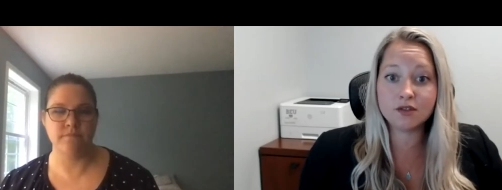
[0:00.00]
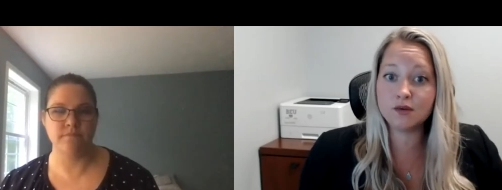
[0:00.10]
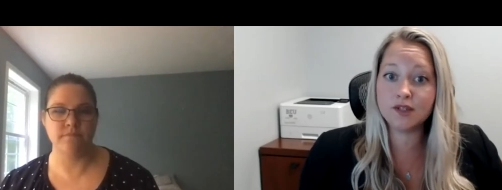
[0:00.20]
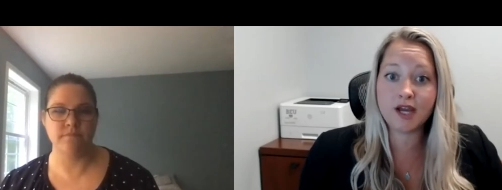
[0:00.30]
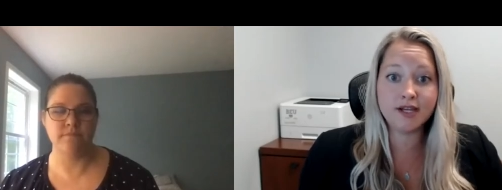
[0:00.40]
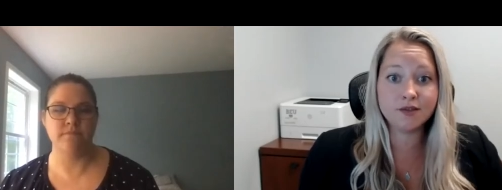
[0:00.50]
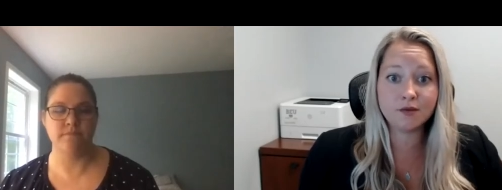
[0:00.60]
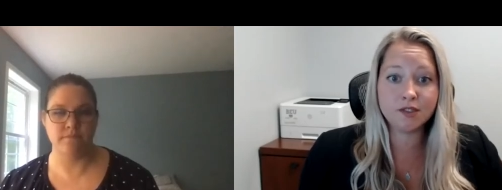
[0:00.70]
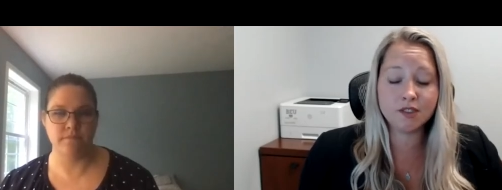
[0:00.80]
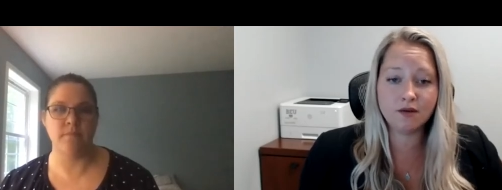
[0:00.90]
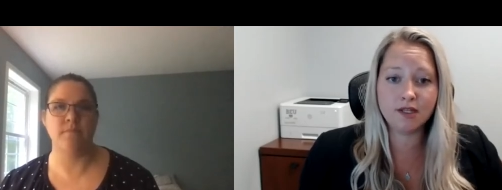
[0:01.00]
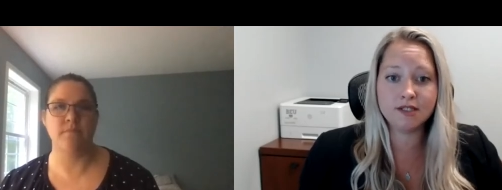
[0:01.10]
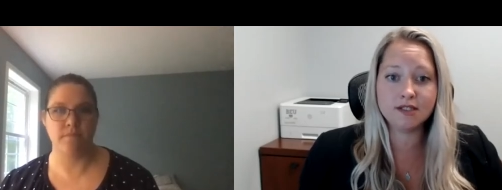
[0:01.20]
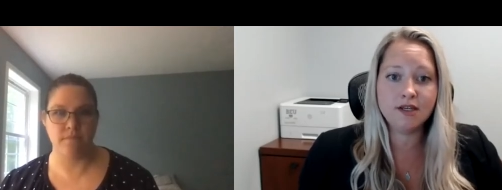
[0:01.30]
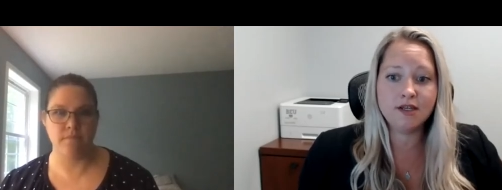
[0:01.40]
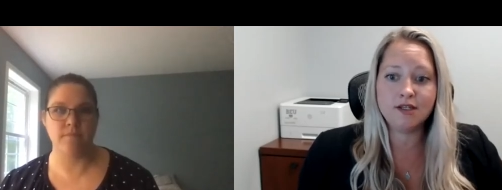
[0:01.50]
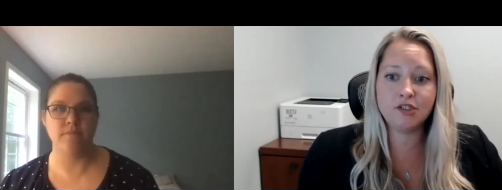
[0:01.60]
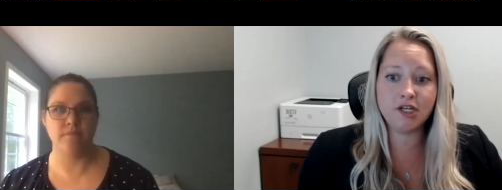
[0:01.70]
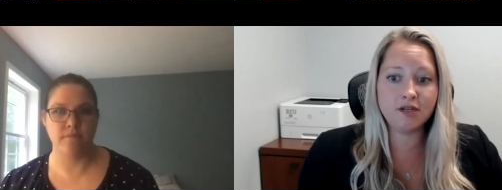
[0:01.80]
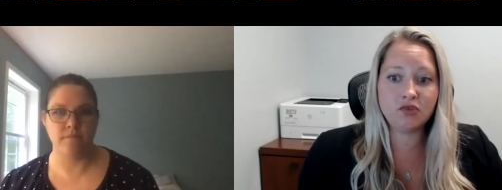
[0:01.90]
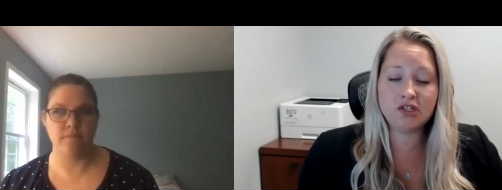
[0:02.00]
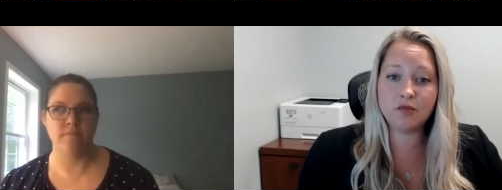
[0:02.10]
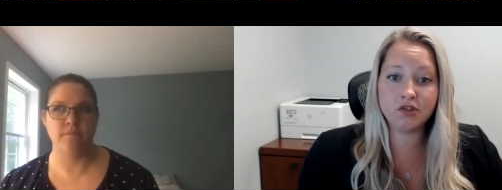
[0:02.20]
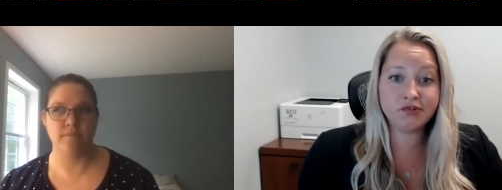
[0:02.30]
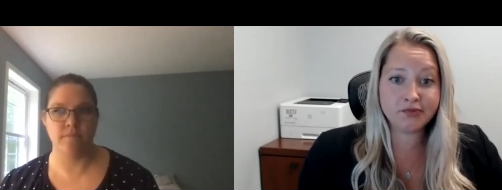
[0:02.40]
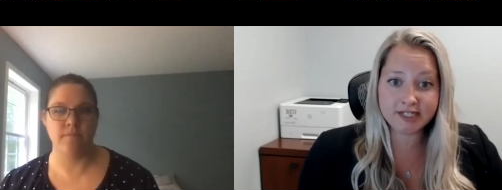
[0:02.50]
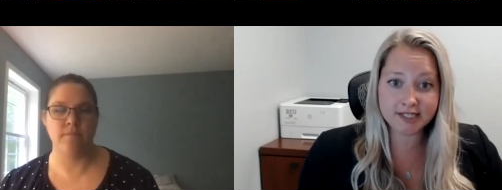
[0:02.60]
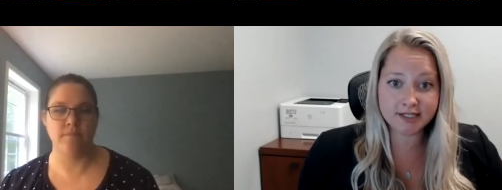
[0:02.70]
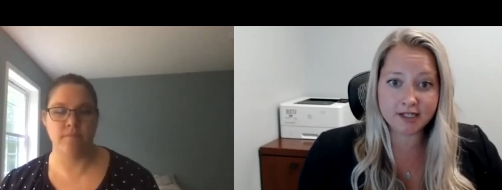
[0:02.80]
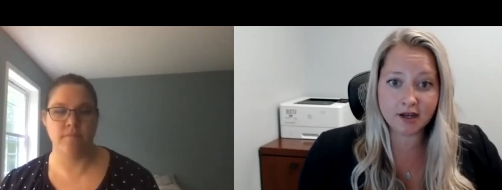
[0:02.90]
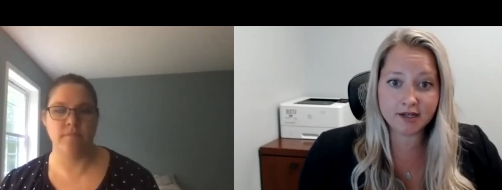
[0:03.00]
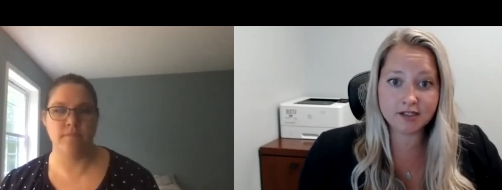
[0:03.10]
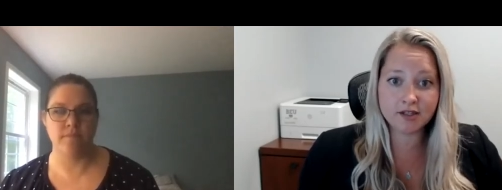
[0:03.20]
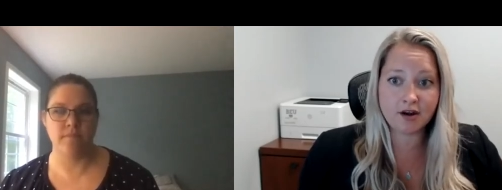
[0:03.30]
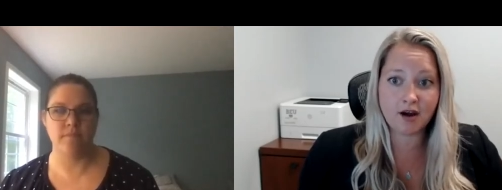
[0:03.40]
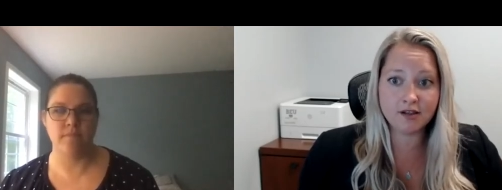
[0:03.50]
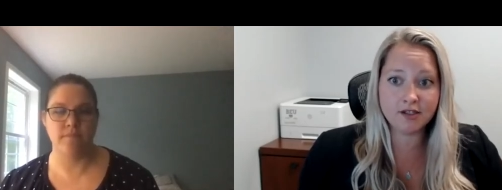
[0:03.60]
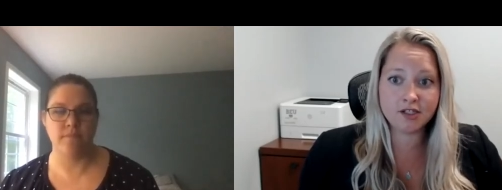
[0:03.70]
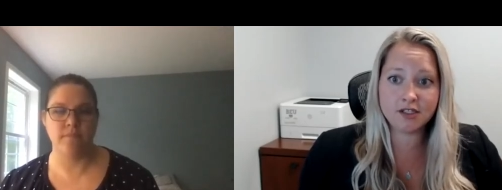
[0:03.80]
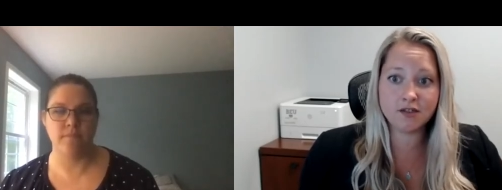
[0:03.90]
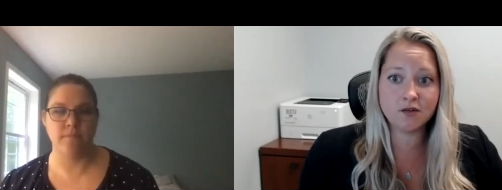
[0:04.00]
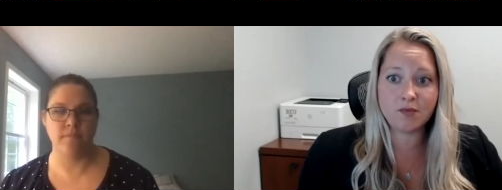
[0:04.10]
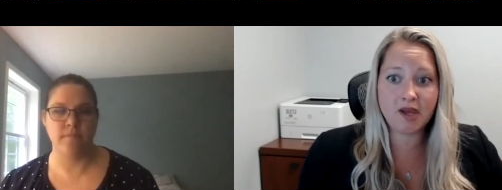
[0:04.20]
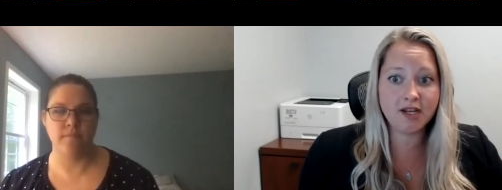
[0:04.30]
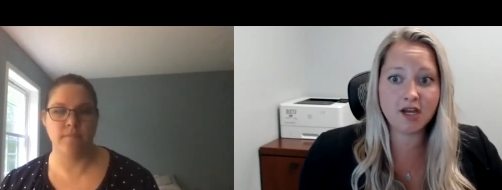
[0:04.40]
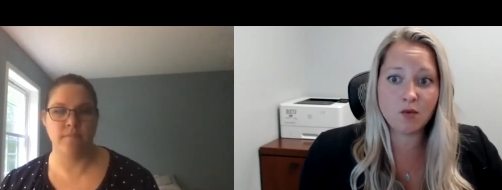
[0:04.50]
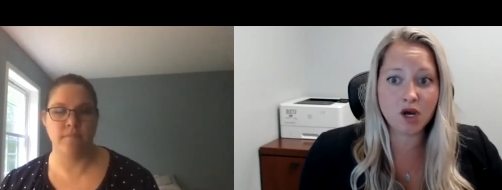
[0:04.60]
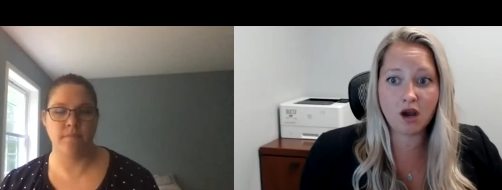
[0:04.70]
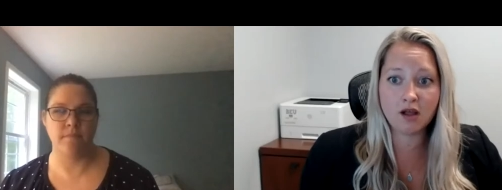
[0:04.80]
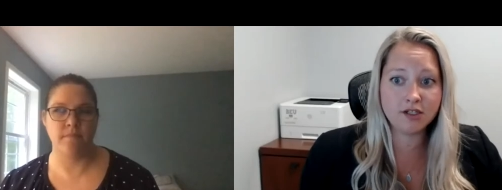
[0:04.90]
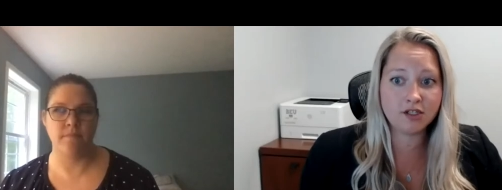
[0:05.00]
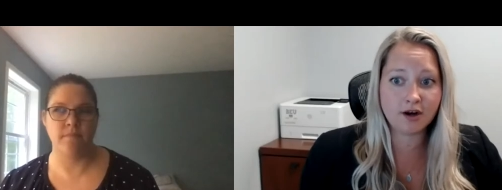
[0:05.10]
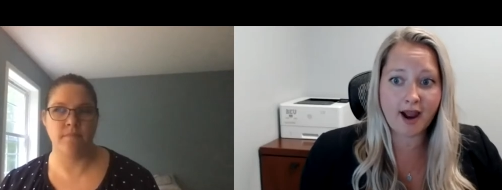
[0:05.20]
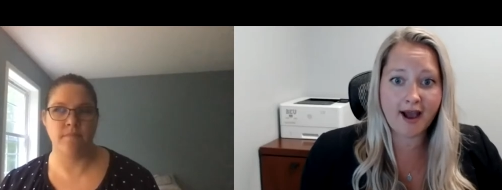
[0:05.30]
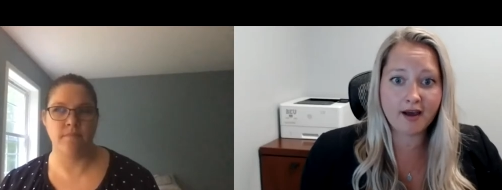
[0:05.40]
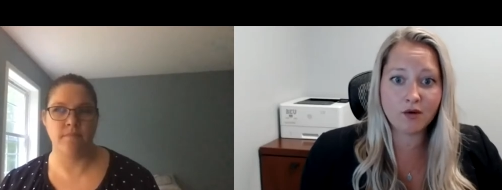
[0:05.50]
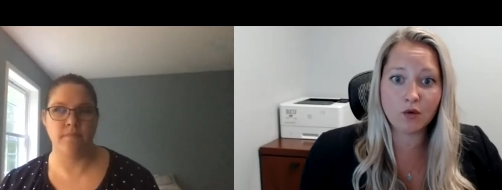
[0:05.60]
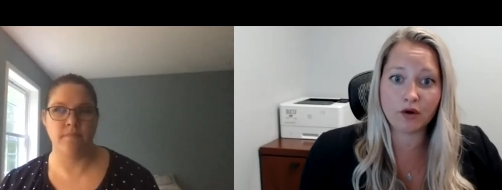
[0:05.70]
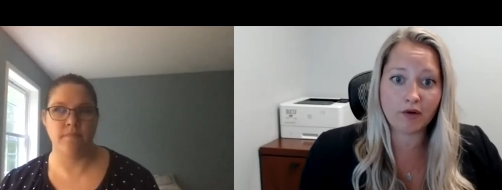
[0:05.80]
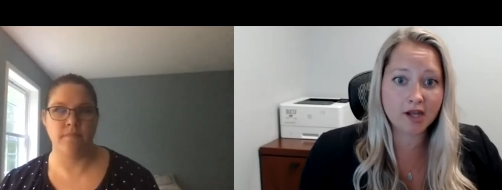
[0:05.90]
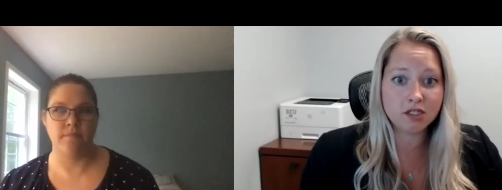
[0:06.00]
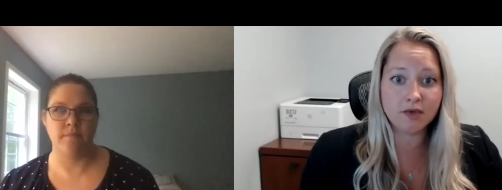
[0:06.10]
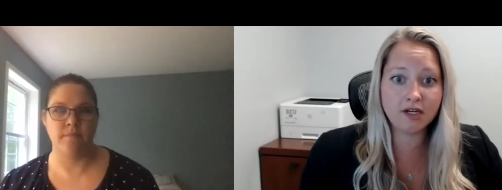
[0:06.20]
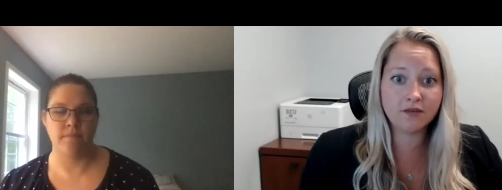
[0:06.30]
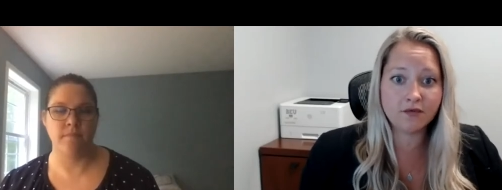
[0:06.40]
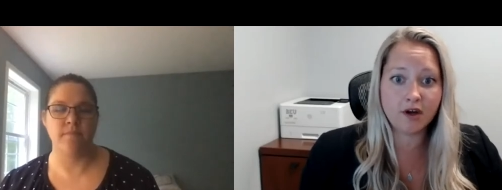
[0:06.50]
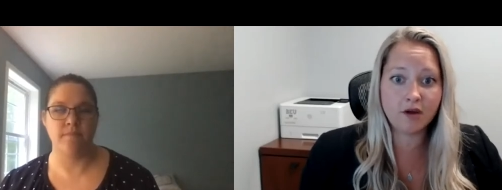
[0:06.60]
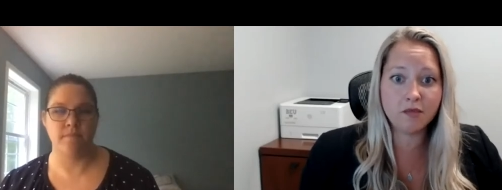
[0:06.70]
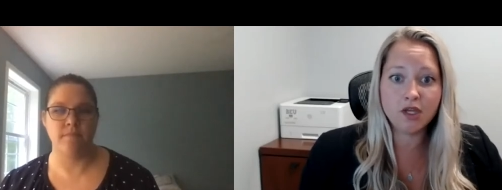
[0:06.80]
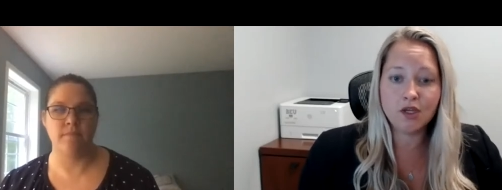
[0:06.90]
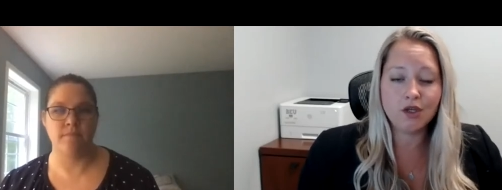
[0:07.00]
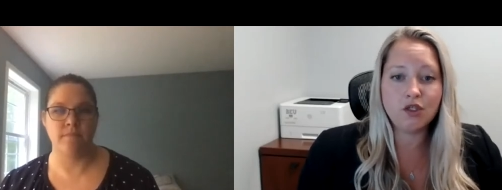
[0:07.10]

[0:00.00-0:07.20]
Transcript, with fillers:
Speaker 1: middle school to high school students. JMG most recently got into the colleges, so depending on what college you're at or graduated from,